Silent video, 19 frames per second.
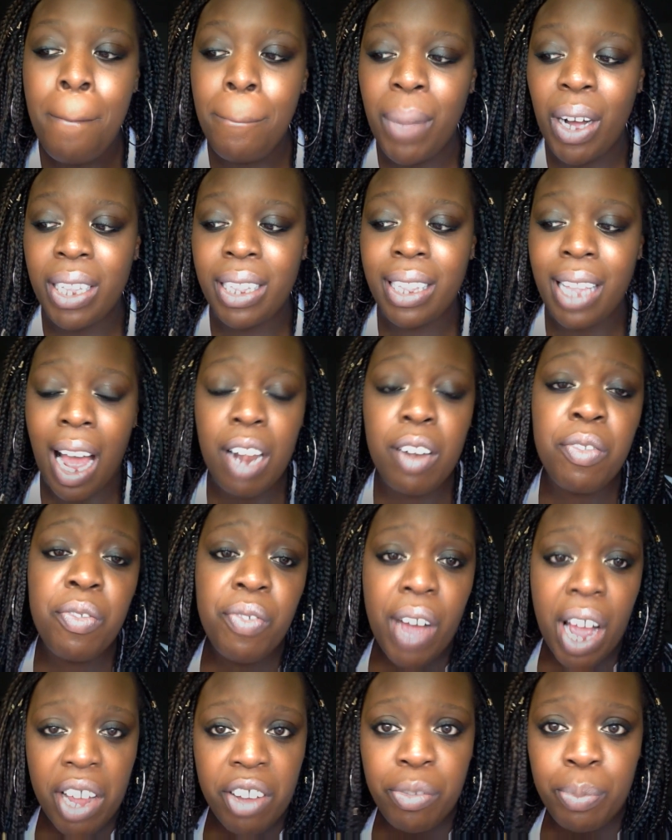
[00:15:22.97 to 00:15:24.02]
But that
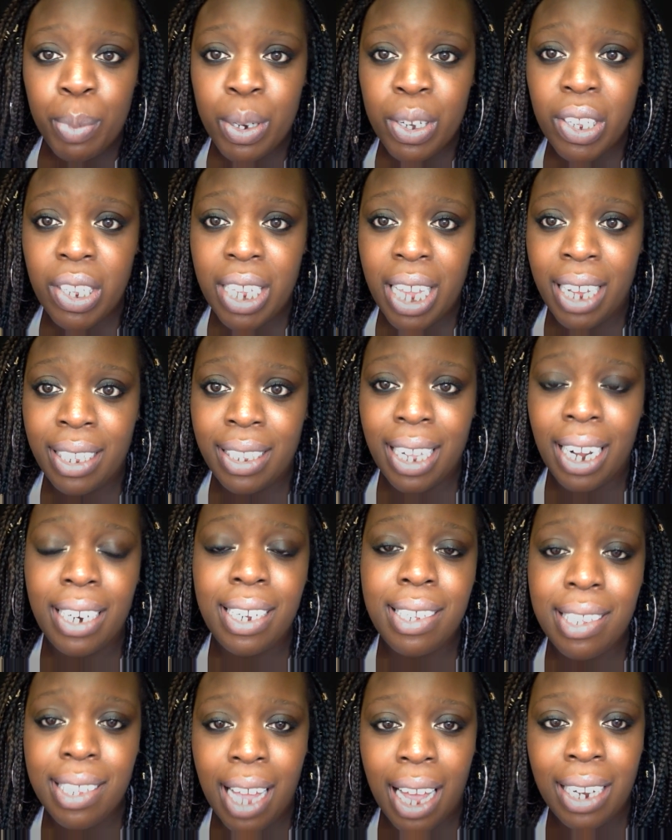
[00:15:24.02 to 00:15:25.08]
5% that
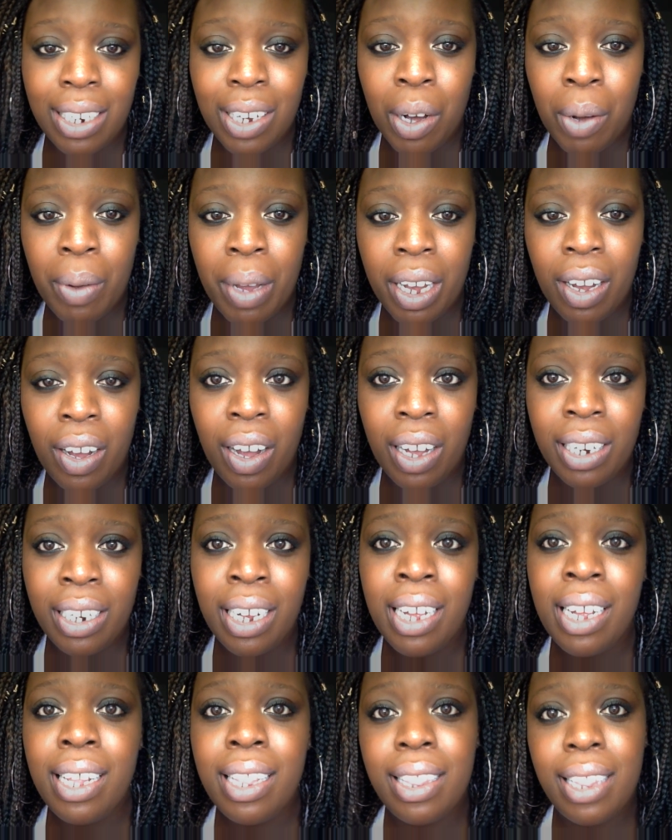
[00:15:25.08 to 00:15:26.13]
is not going good,
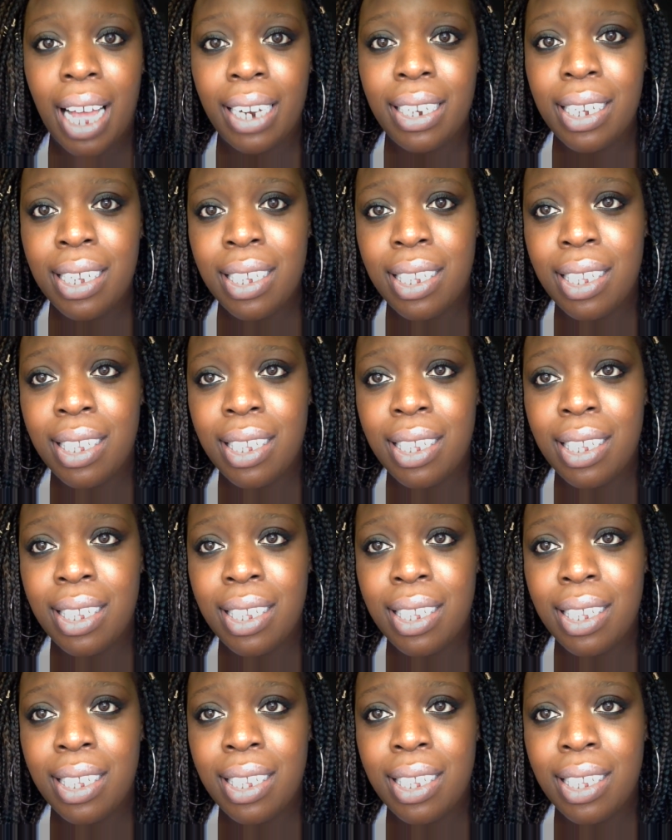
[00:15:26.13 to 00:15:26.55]
that